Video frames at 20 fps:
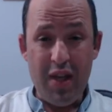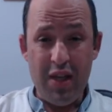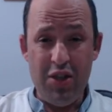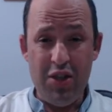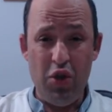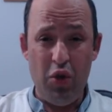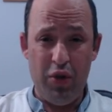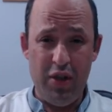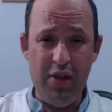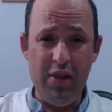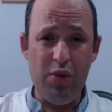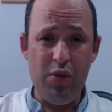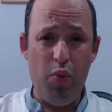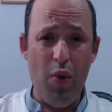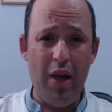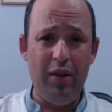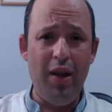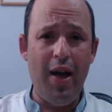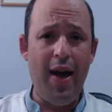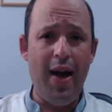So this is
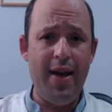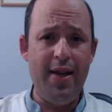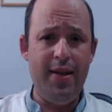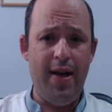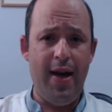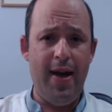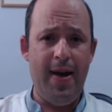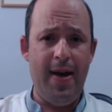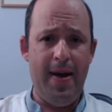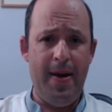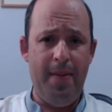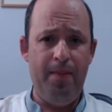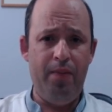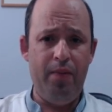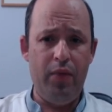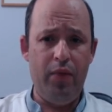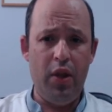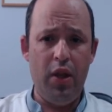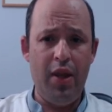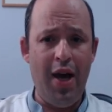one line.
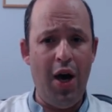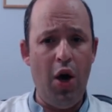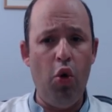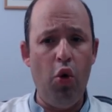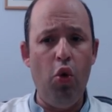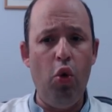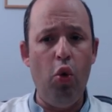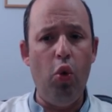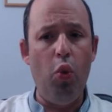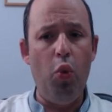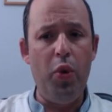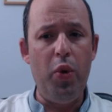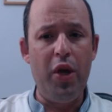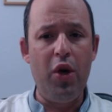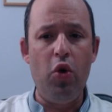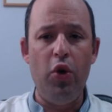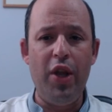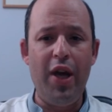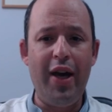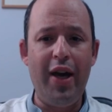Now we're
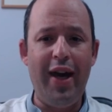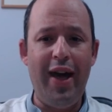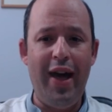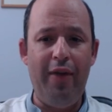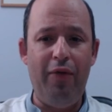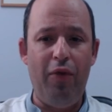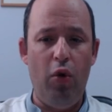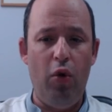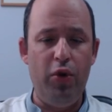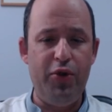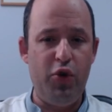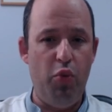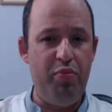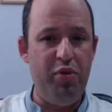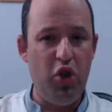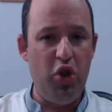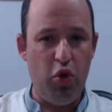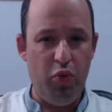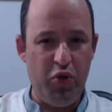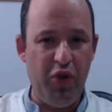gonna have also
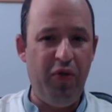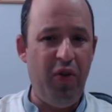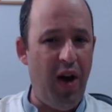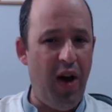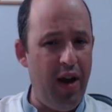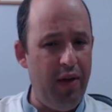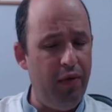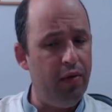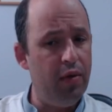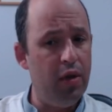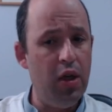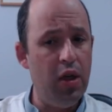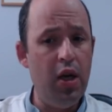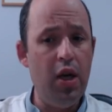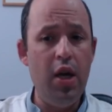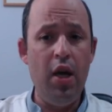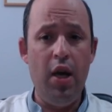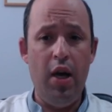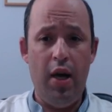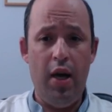bishop g5.
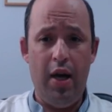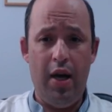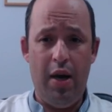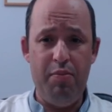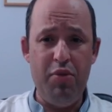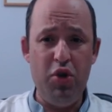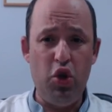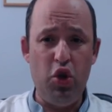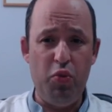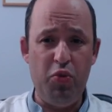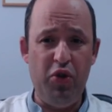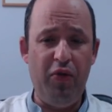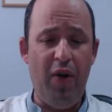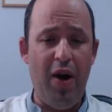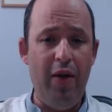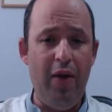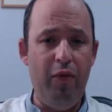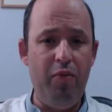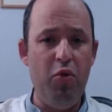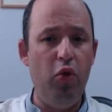Bishop
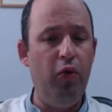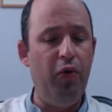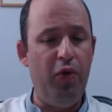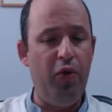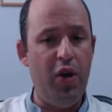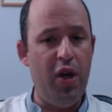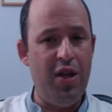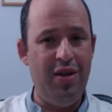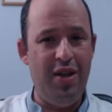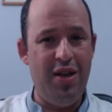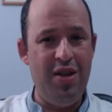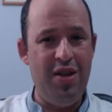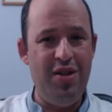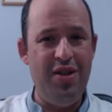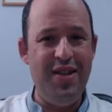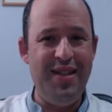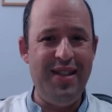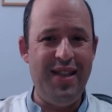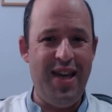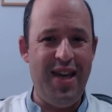g5 move. In
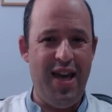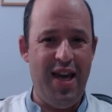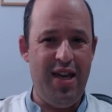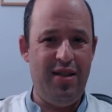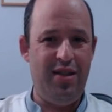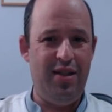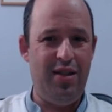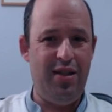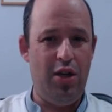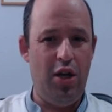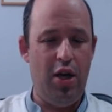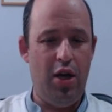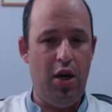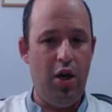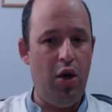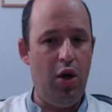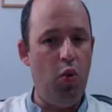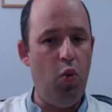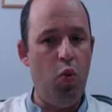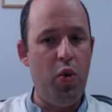this case,
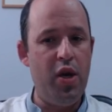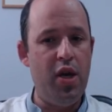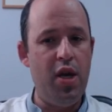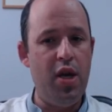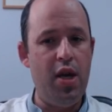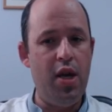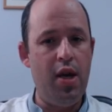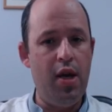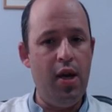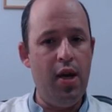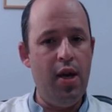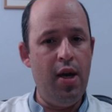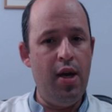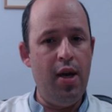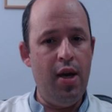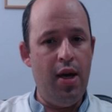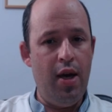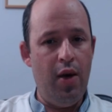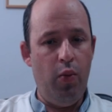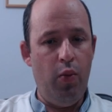we
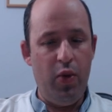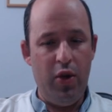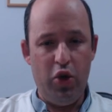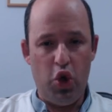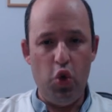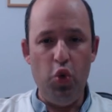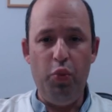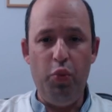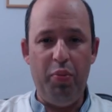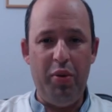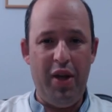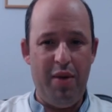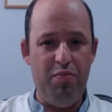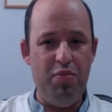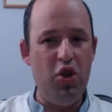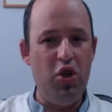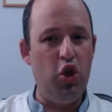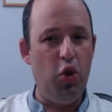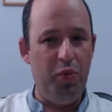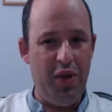should play
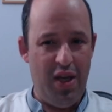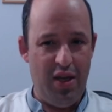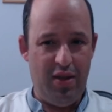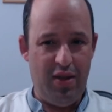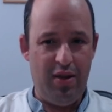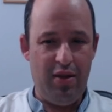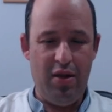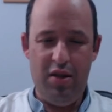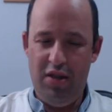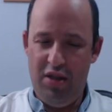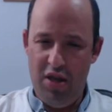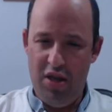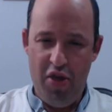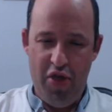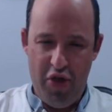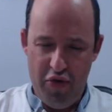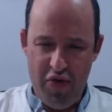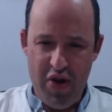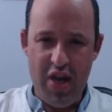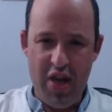bishop takes
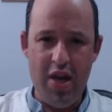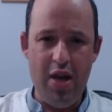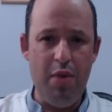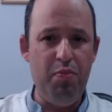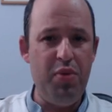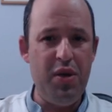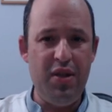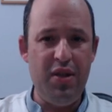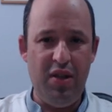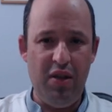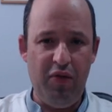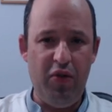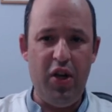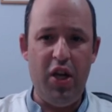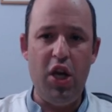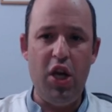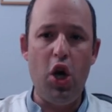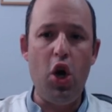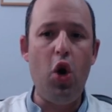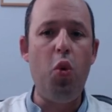c3,
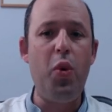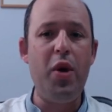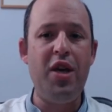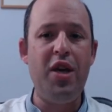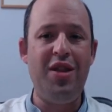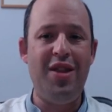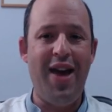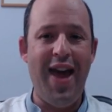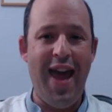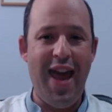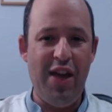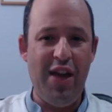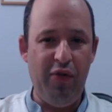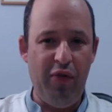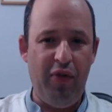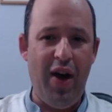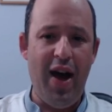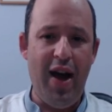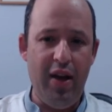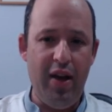bc3, queen
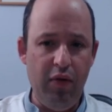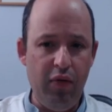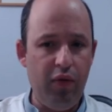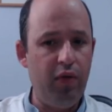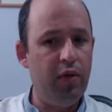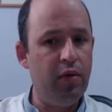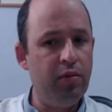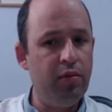a5,